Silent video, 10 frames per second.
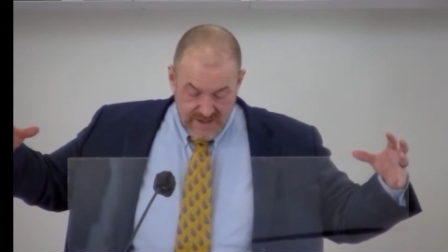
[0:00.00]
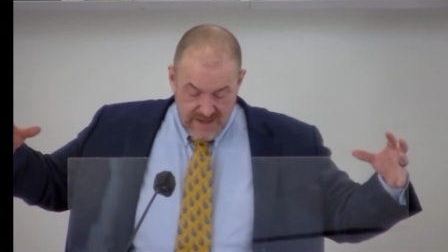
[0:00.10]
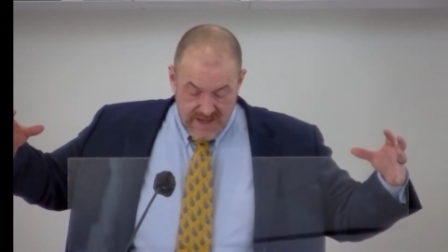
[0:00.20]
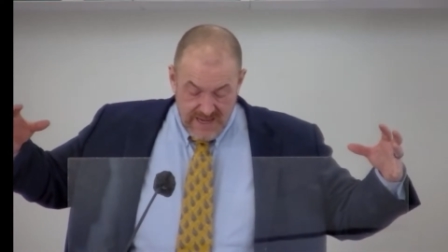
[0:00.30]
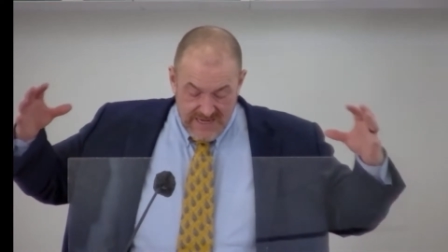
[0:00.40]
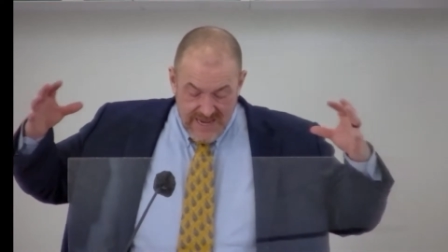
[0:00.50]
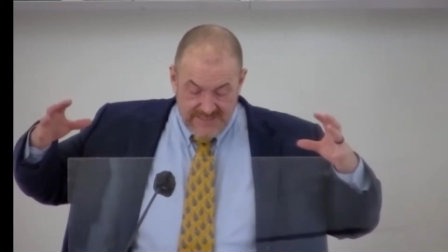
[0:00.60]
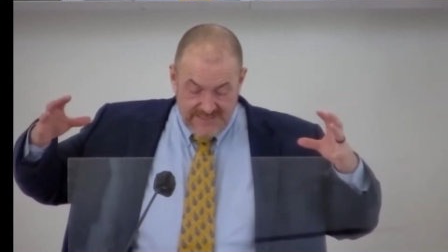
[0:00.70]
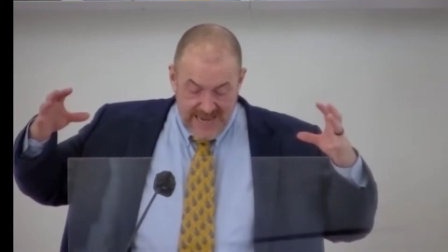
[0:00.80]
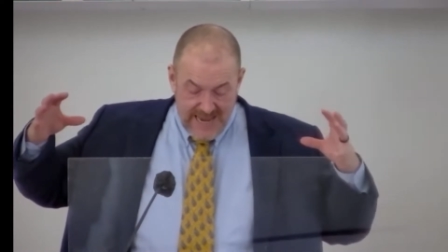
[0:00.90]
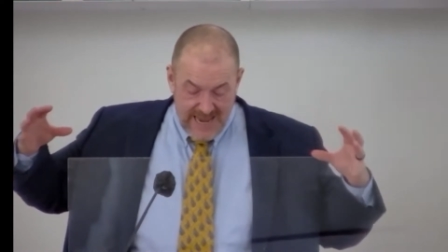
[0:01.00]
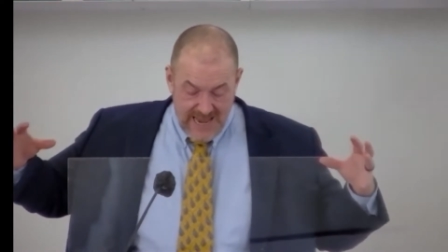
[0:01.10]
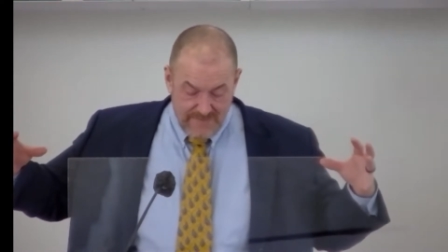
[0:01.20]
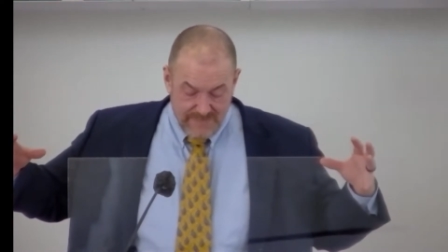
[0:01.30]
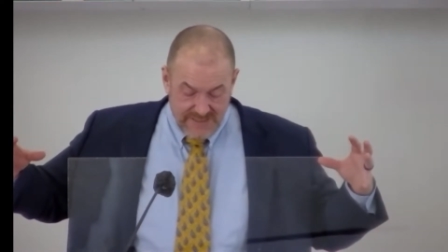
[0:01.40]
And as that
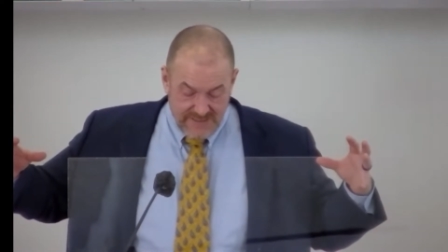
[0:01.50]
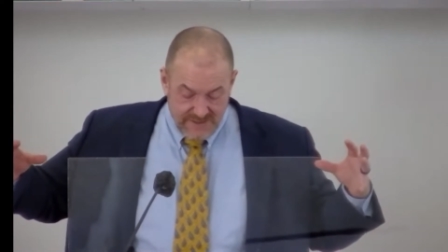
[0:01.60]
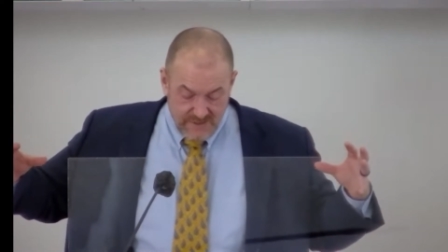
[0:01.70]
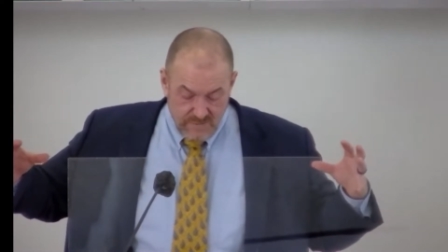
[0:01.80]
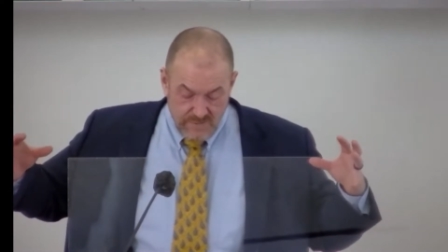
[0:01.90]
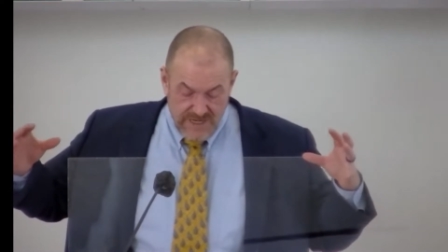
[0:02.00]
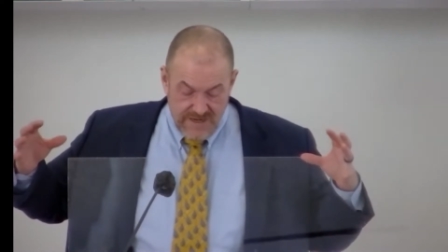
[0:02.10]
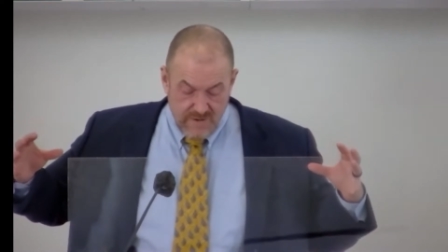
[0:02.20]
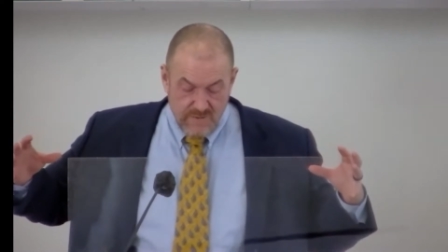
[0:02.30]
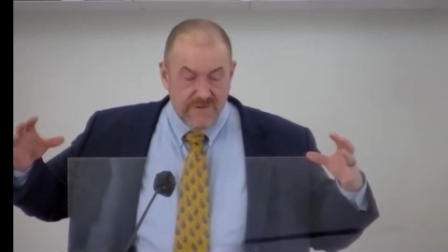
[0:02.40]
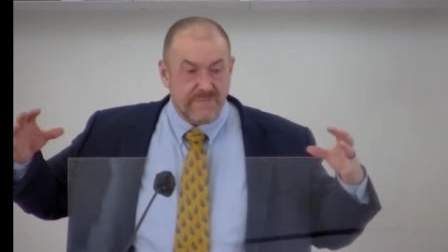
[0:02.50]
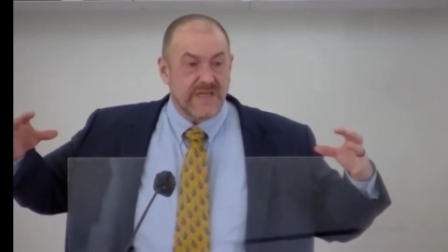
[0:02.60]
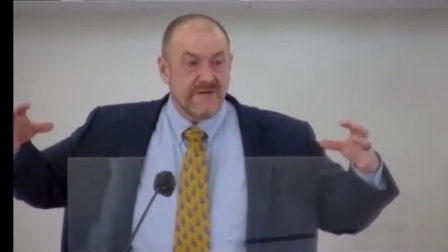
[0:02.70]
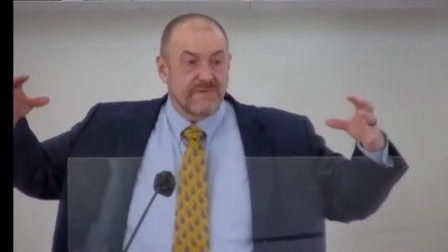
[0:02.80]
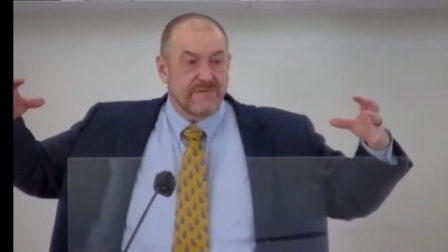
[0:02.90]
happens, we know the
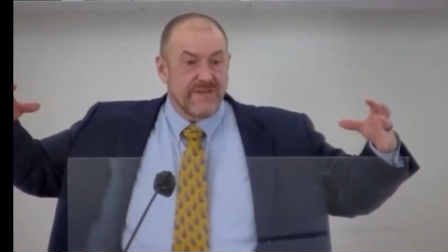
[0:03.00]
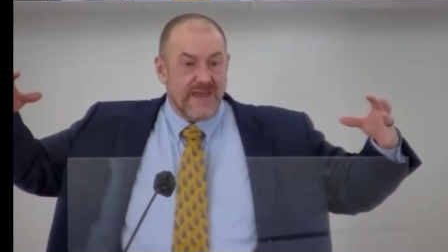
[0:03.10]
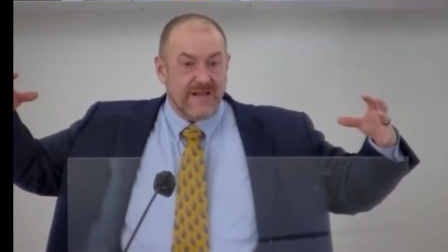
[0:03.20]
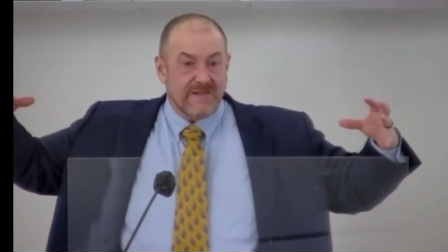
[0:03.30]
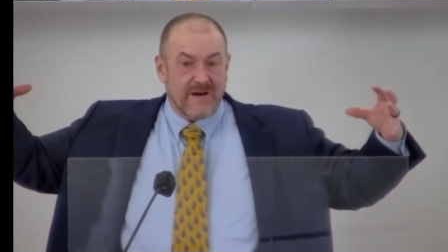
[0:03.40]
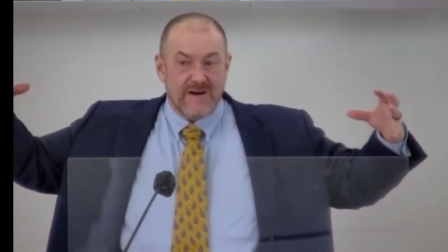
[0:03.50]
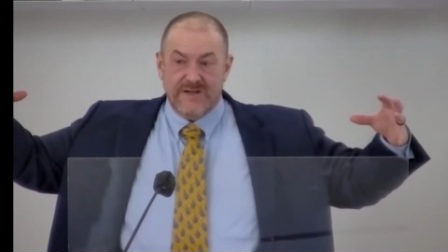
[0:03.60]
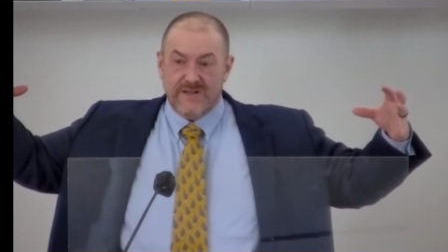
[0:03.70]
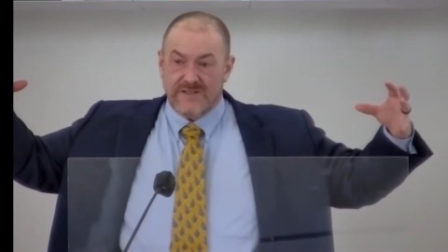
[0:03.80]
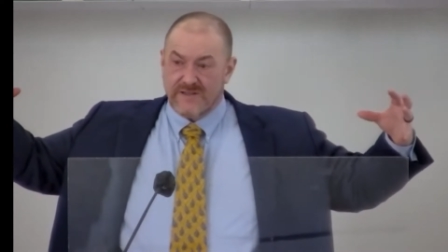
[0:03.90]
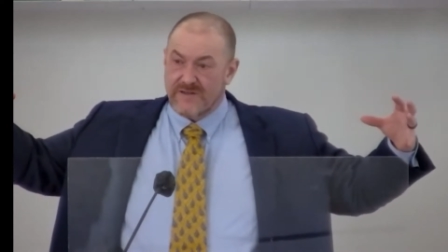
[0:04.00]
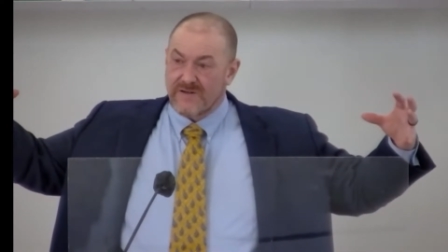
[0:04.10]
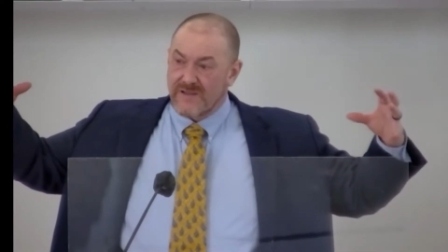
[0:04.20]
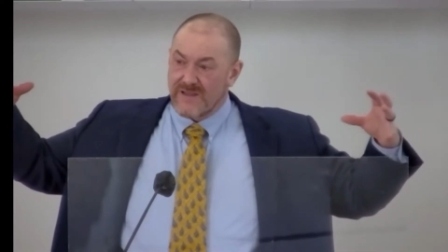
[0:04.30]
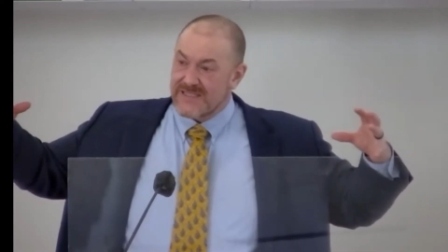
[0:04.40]
people in that larger
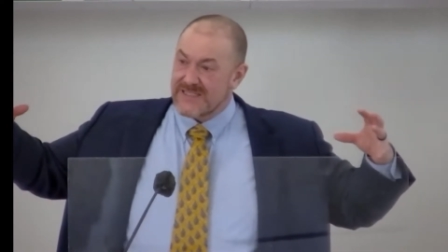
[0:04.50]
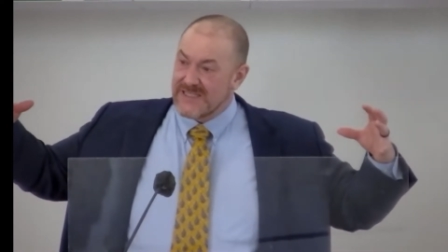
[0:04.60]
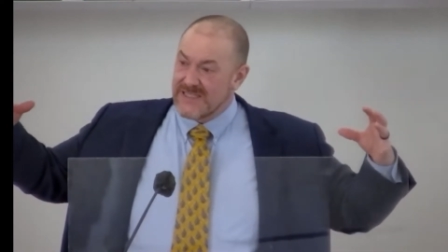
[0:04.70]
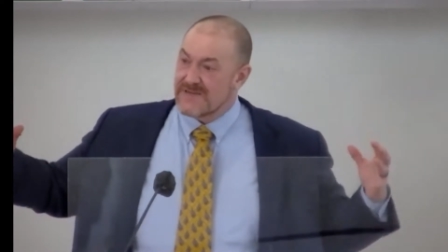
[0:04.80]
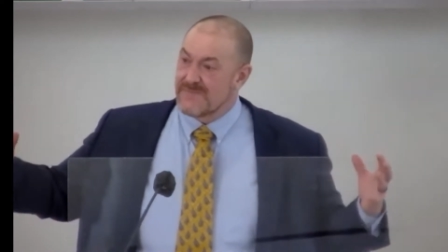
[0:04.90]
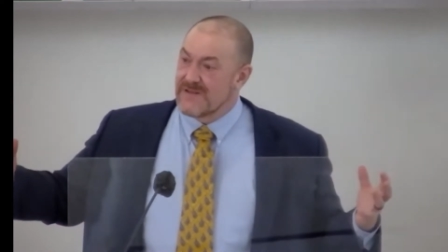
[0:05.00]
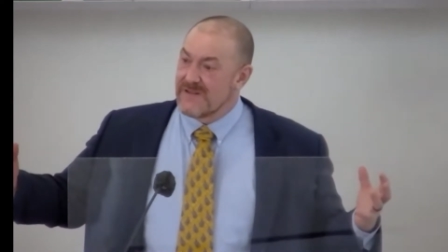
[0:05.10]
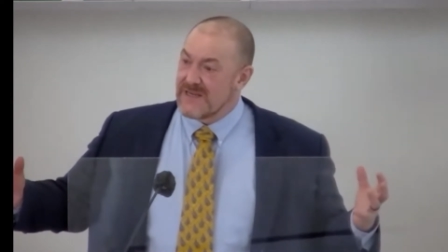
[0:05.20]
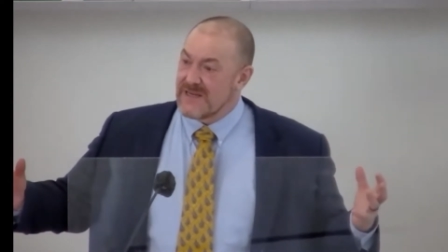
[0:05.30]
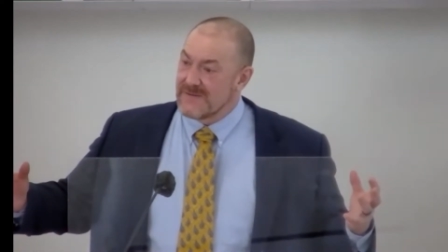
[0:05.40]
circle less intimately.